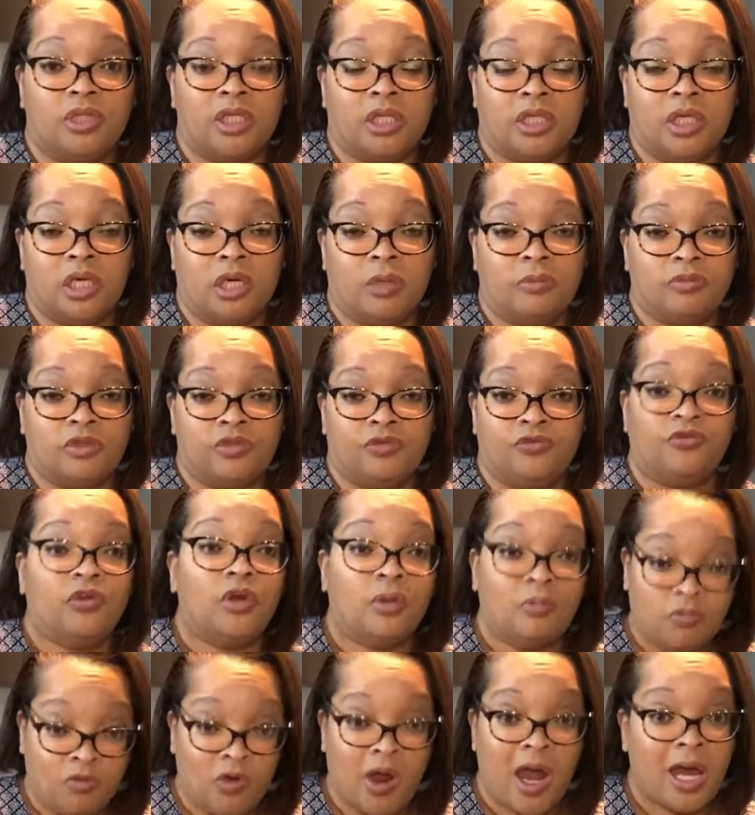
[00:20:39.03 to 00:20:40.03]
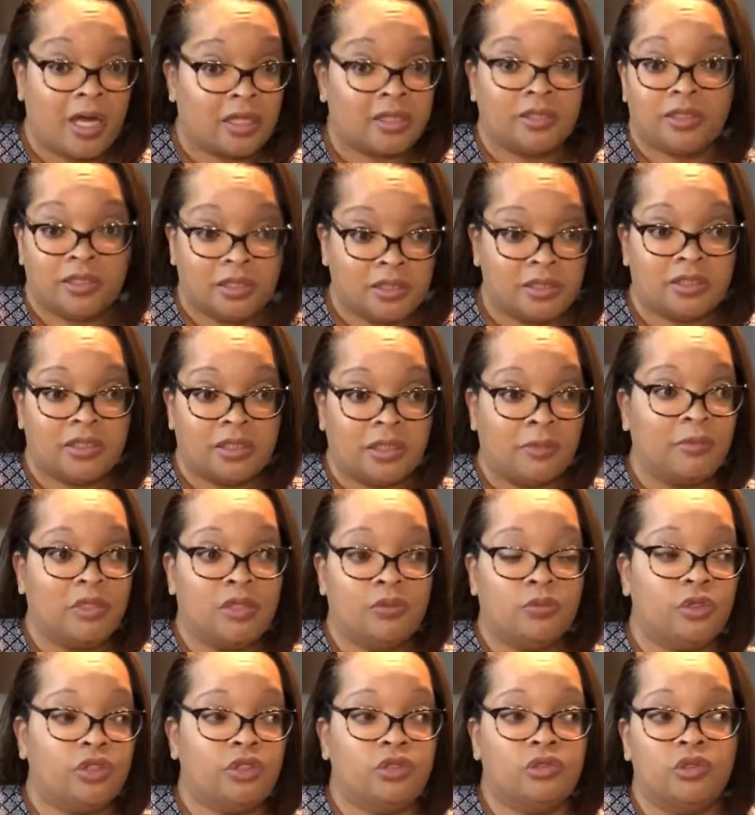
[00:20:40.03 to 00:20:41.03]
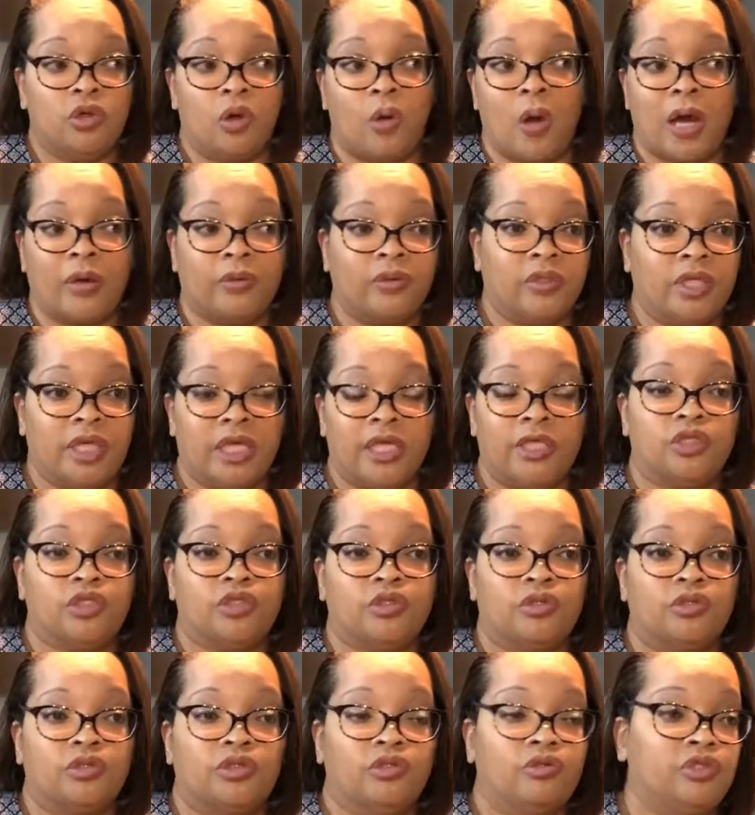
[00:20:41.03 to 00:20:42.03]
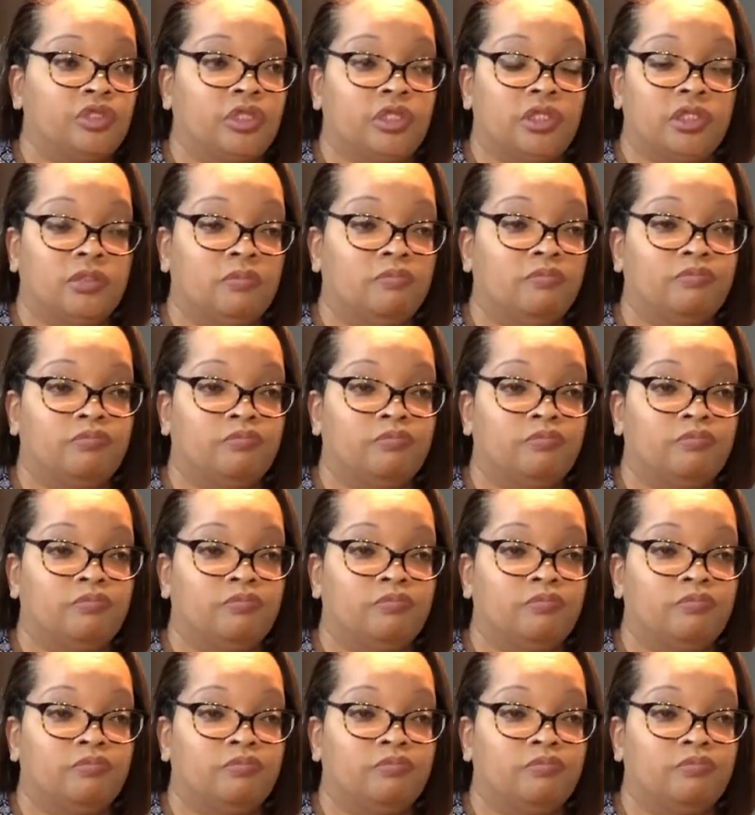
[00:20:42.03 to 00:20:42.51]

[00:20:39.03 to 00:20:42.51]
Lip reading: It comes from rocks. I mean, when you go out in nature, you see